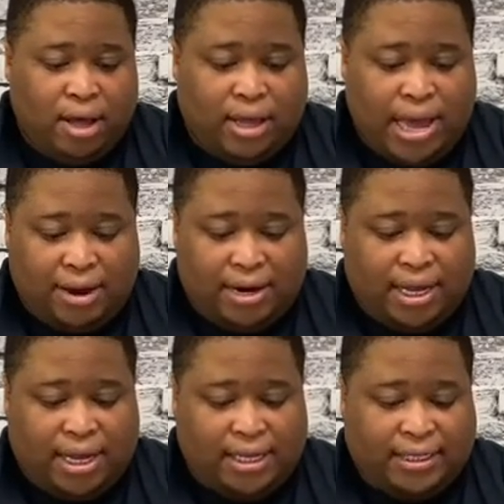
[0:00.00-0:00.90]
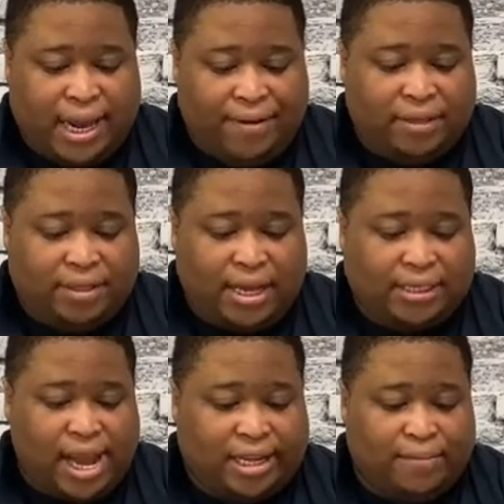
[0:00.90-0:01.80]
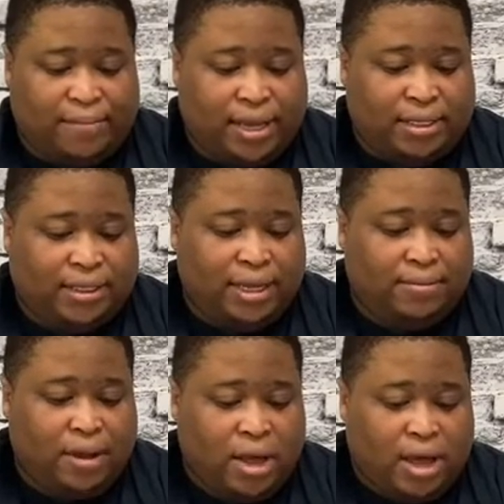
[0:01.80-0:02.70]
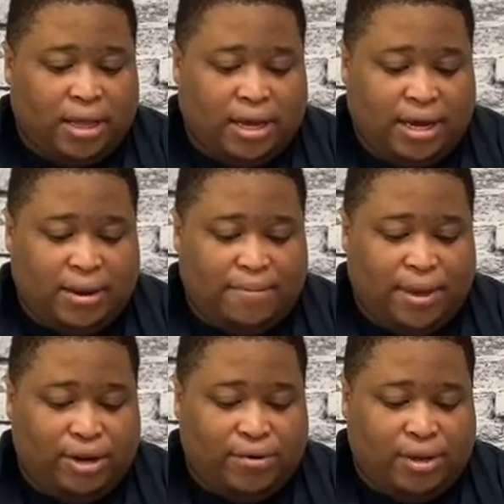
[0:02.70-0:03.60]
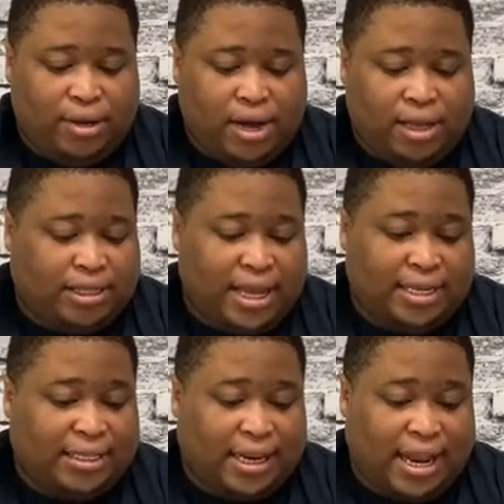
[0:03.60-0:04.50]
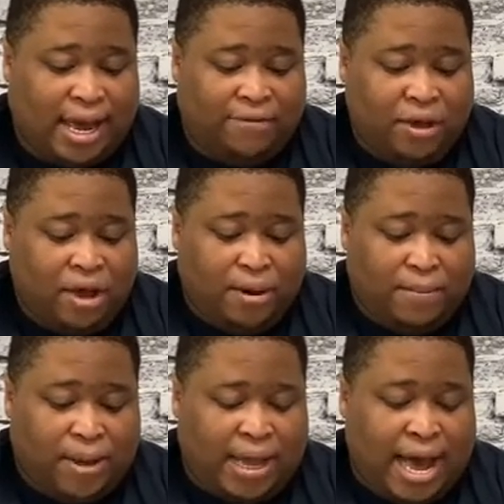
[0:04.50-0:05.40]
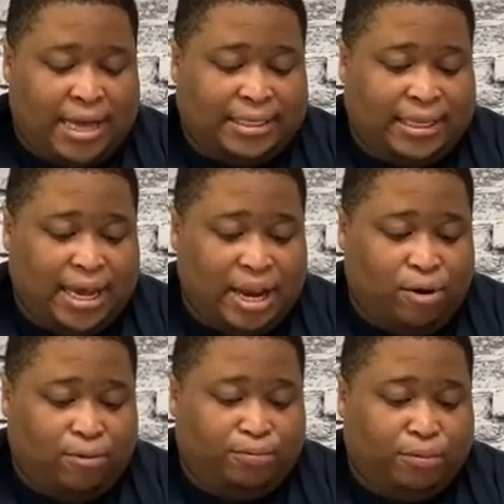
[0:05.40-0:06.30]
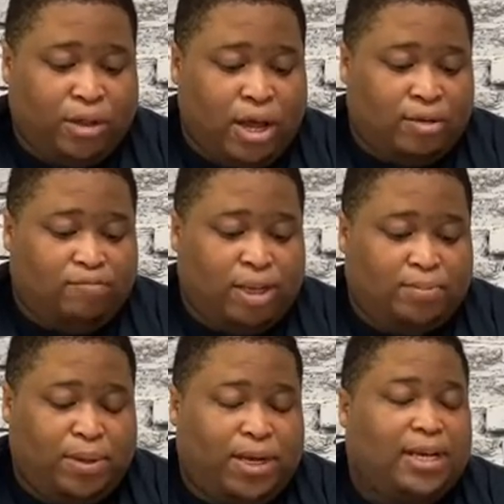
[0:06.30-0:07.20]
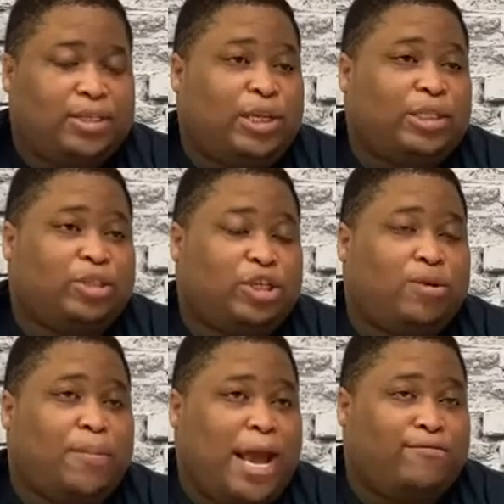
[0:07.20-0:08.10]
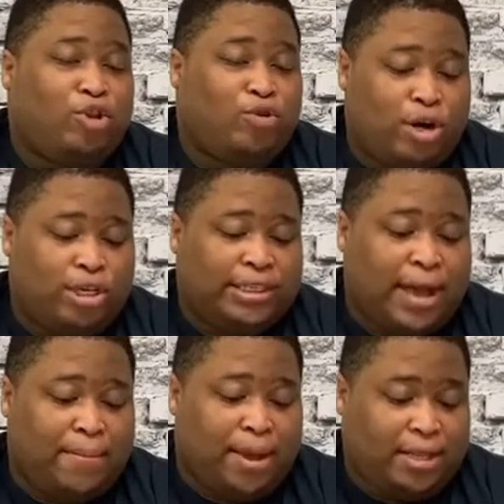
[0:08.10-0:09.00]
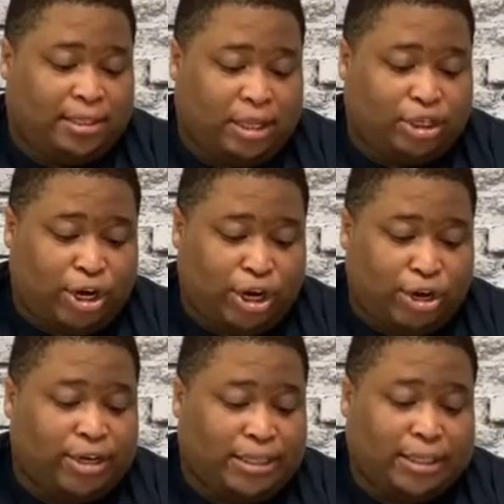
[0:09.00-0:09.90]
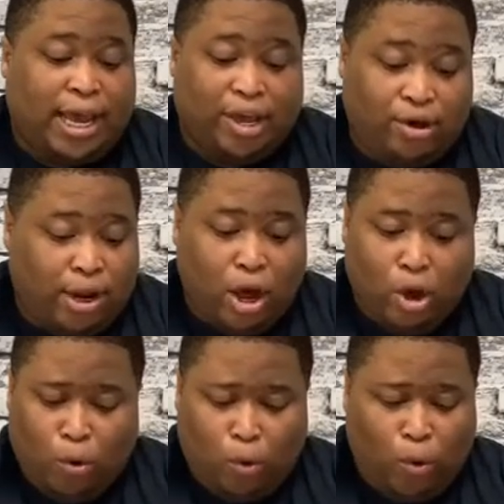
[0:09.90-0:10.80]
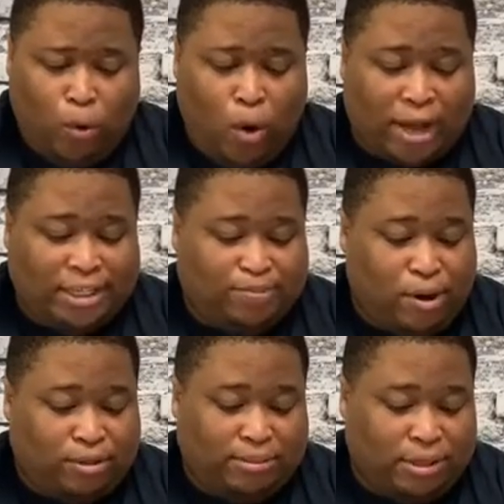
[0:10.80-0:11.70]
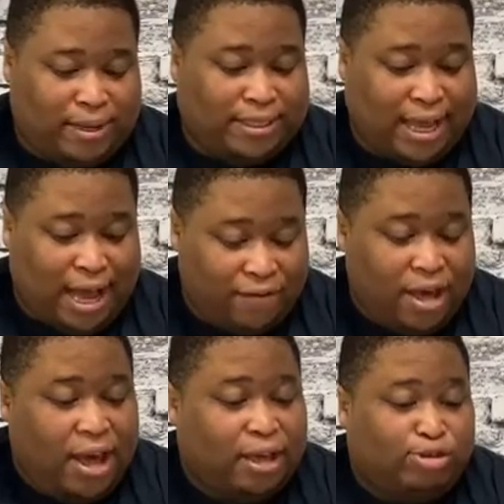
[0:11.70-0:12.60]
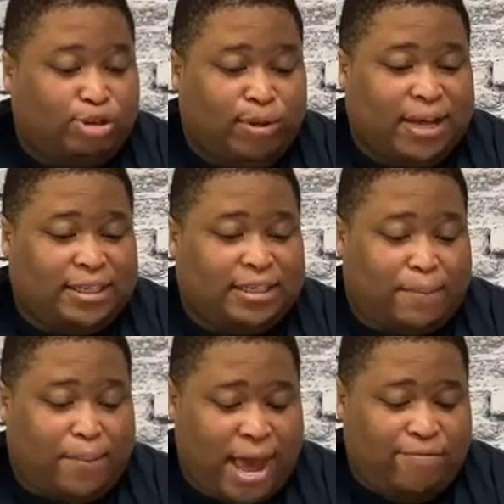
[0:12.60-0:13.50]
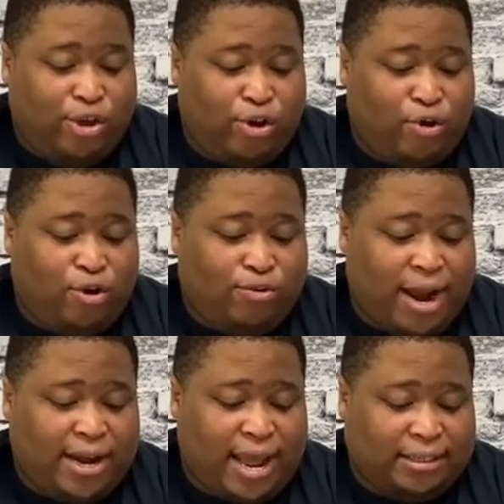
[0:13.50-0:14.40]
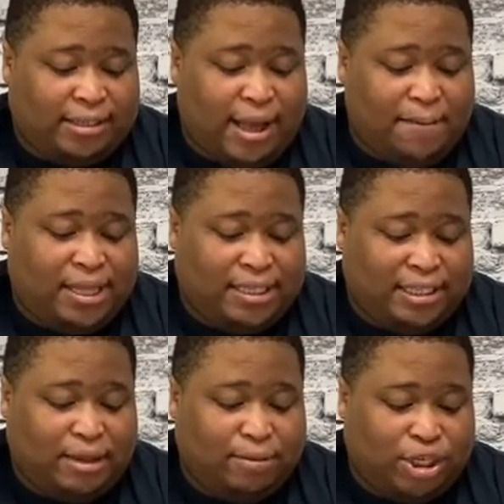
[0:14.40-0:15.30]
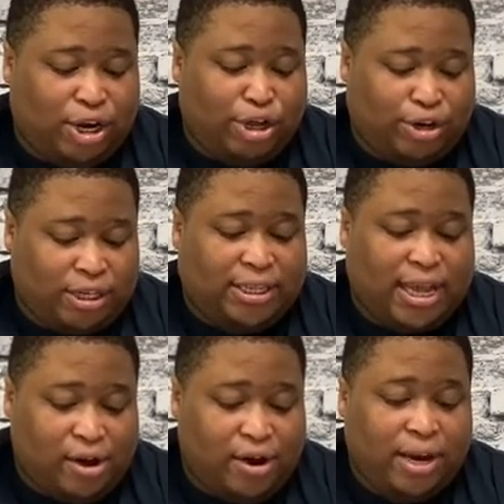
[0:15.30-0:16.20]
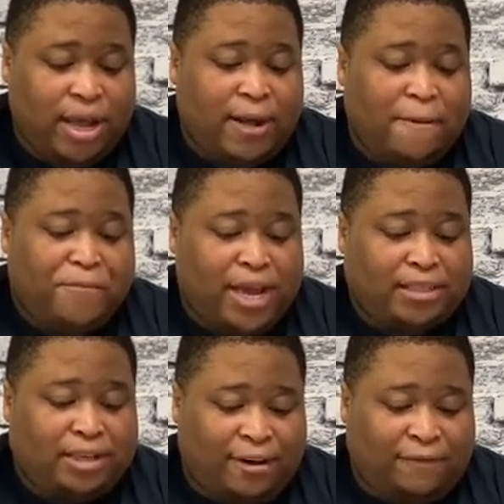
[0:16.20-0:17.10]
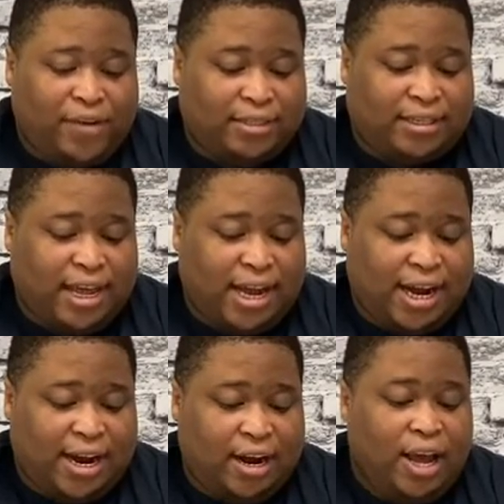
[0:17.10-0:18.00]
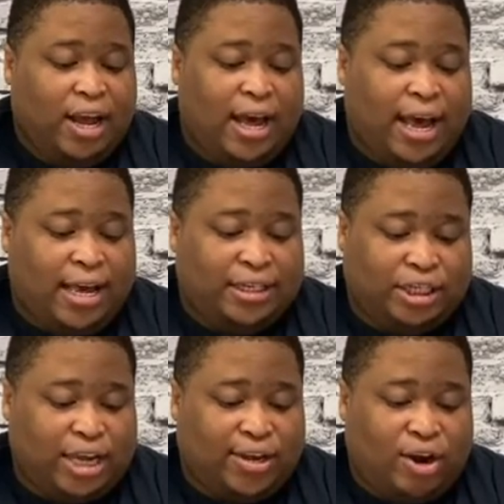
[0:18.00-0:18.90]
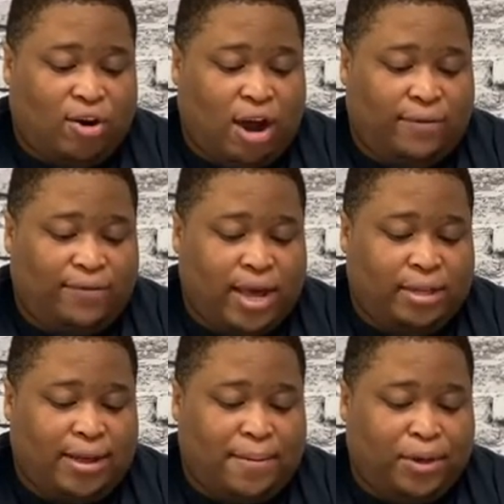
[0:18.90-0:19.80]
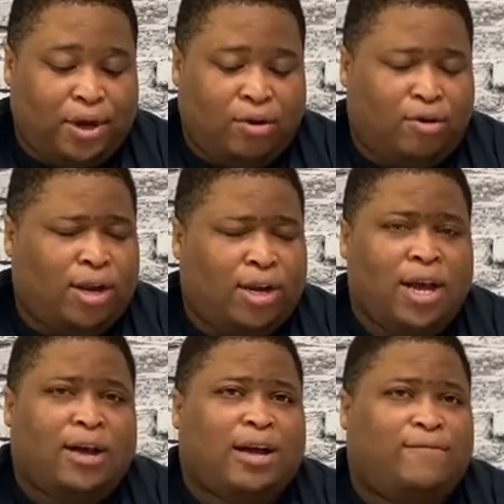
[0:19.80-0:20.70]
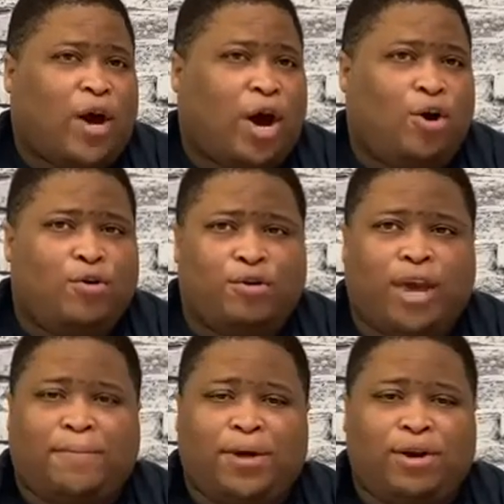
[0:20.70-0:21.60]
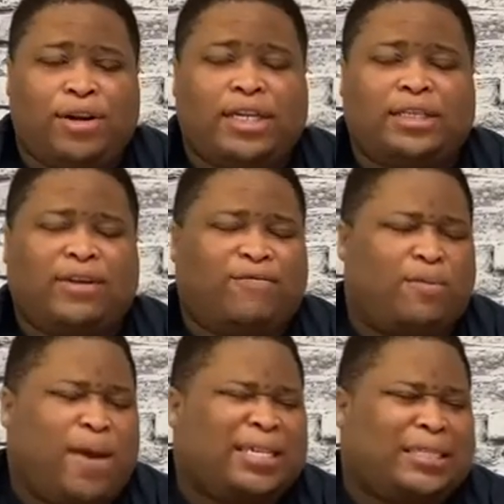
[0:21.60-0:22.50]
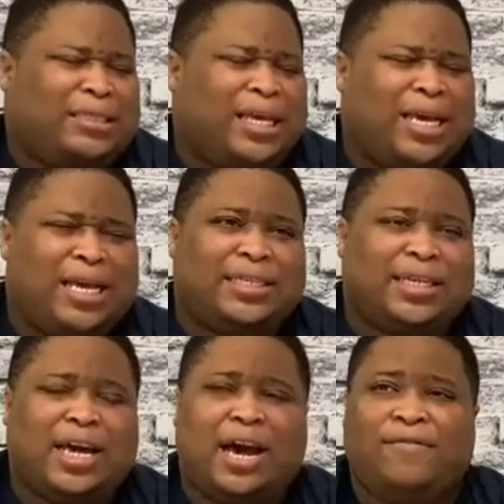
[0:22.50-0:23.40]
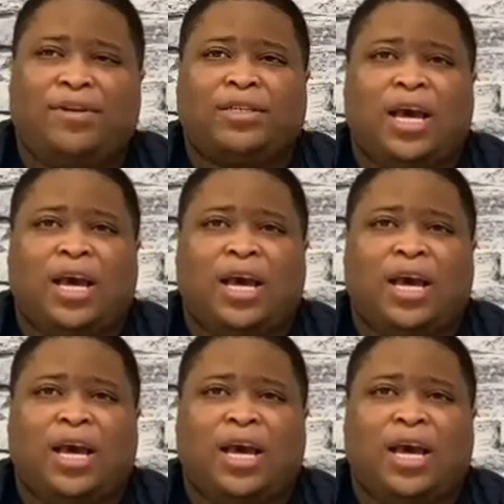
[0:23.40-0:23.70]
had everything stacked up against them. It could have been doing other things in life, but God said, nope. This because this is the path you on does not mean this is the journey you're going to stay on. Ooh, I just spoke something to myself. Just because it's the path you're on right now, does that mean this is the journey you're going to stay on? He saw fit to take her and just shake her off and then put her on Vogue and put her on these different magazines and covers